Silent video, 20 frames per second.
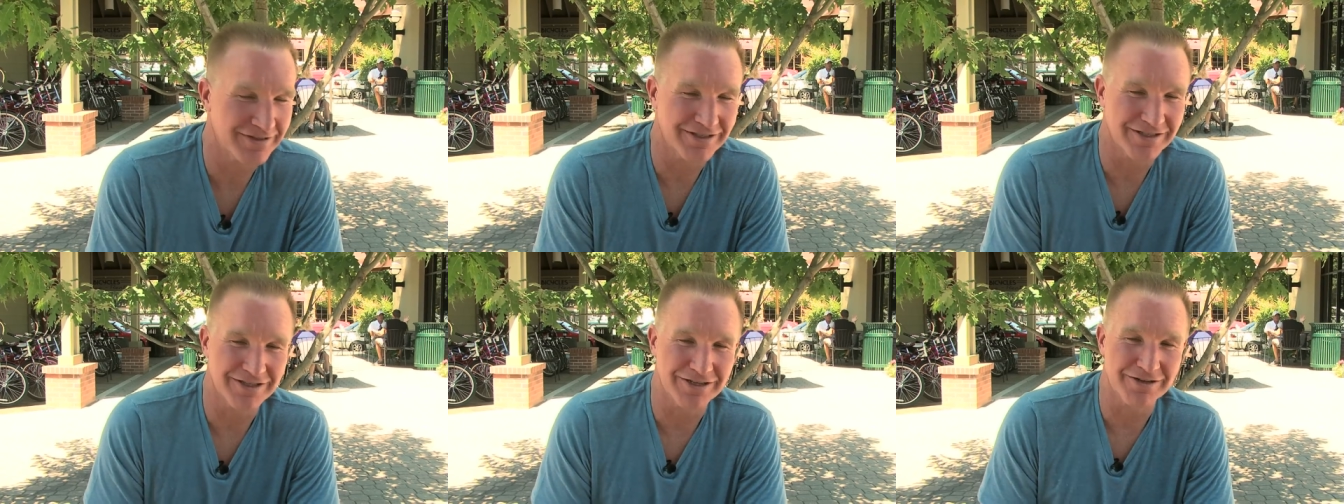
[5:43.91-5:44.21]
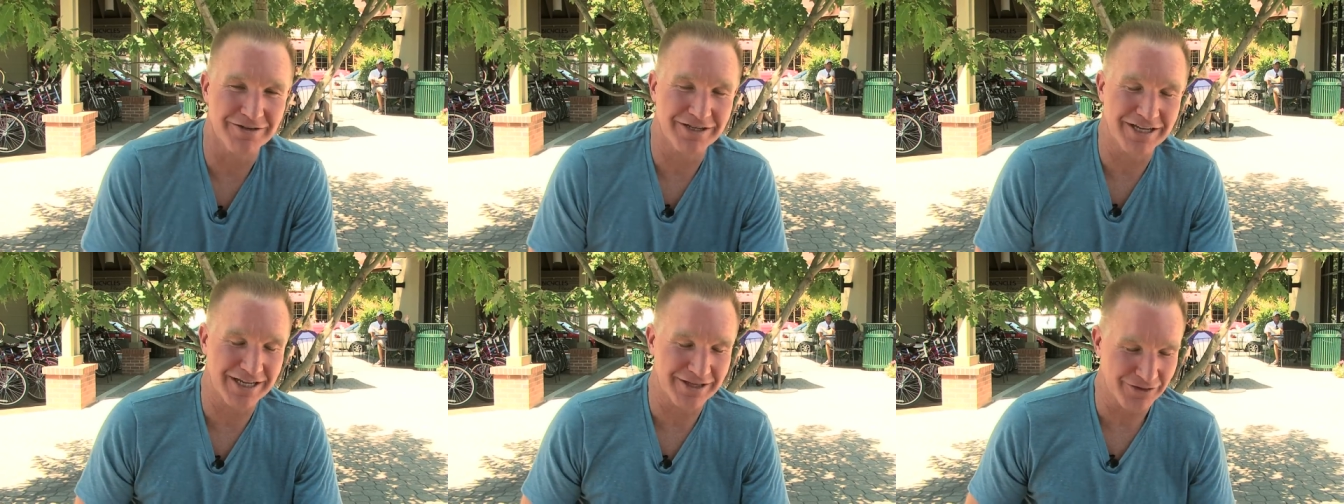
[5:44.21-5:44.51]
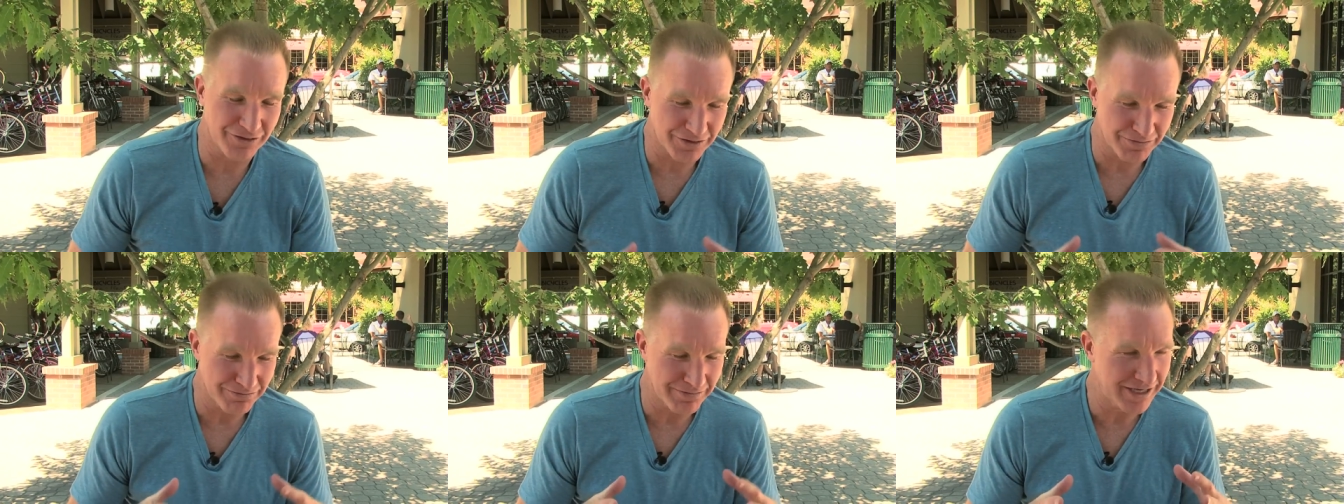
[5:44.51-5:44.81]
You know, he had
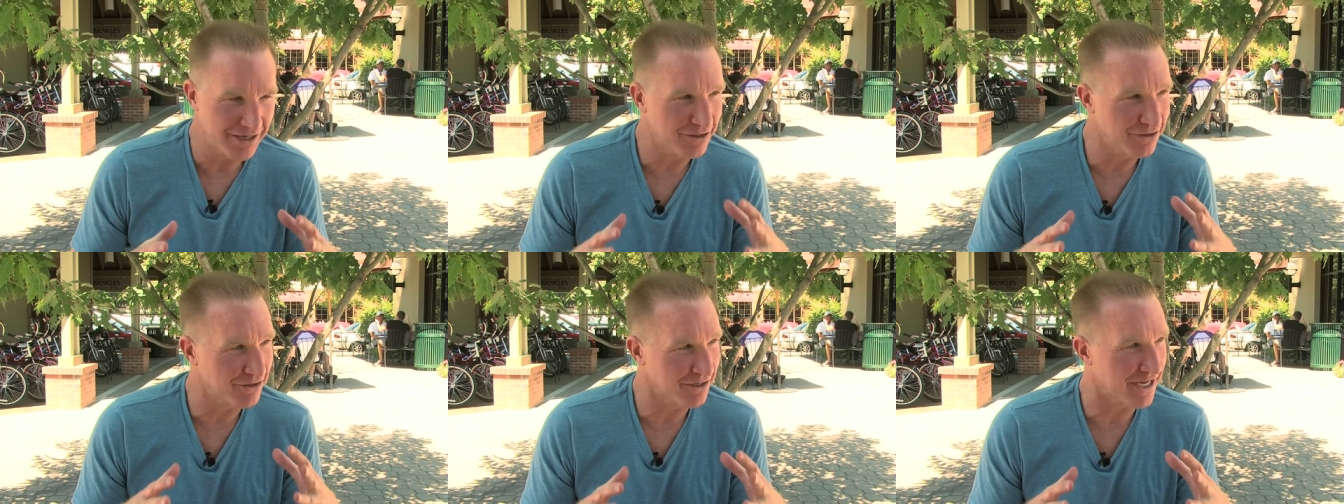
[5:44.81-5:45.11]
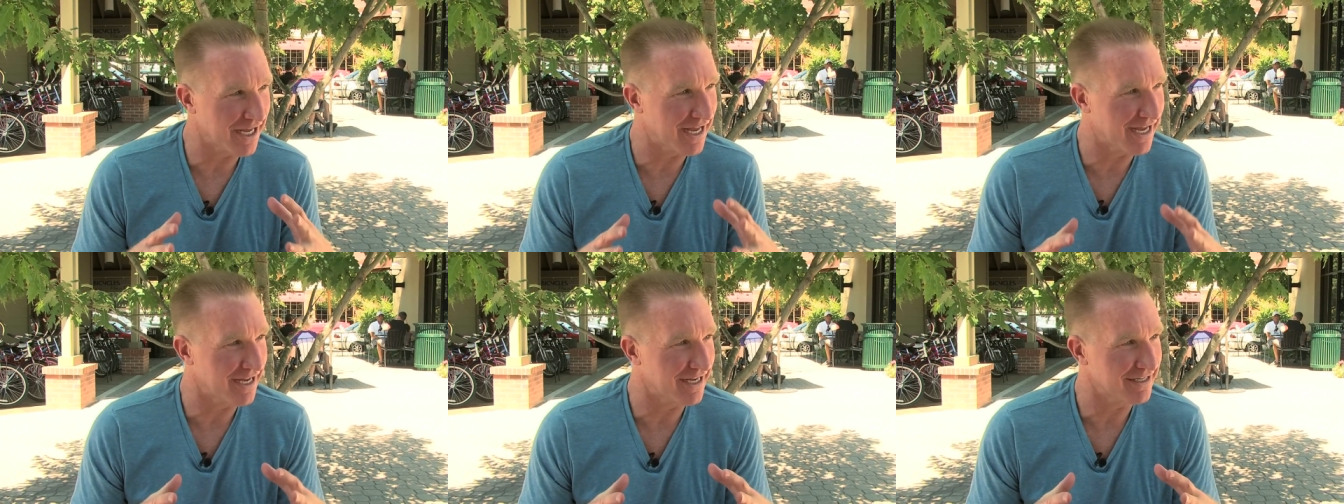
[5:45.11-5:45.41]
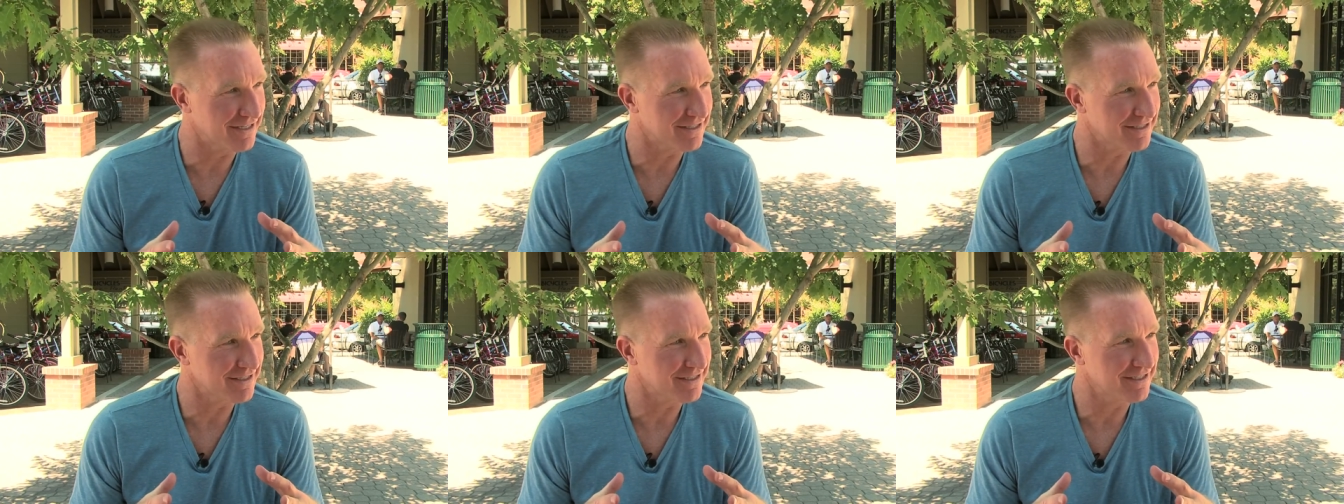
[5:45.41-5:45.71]
those meat hook
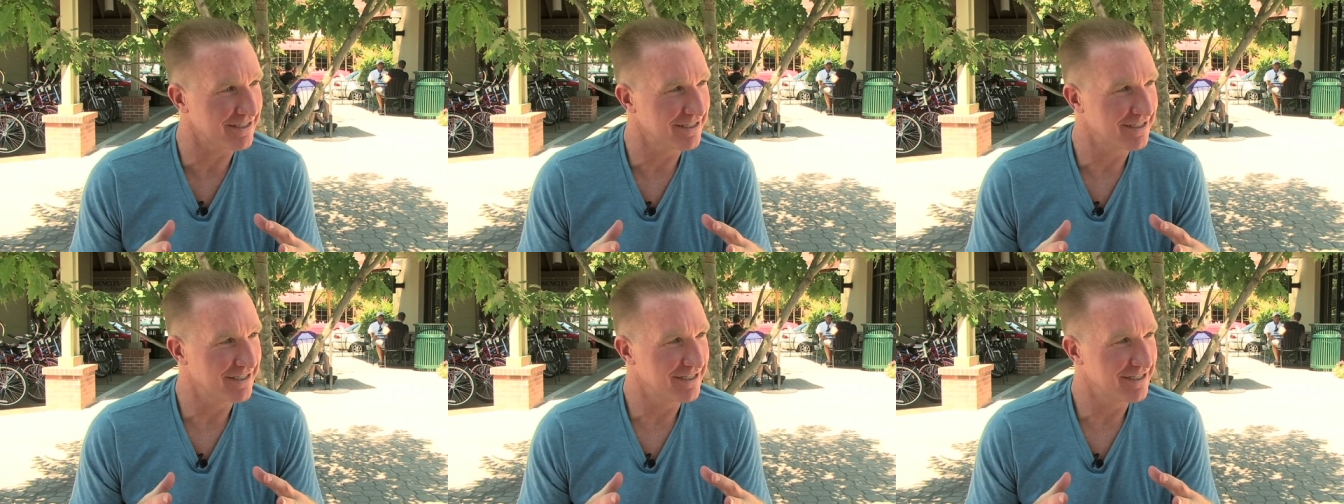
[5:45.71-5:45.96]
hands,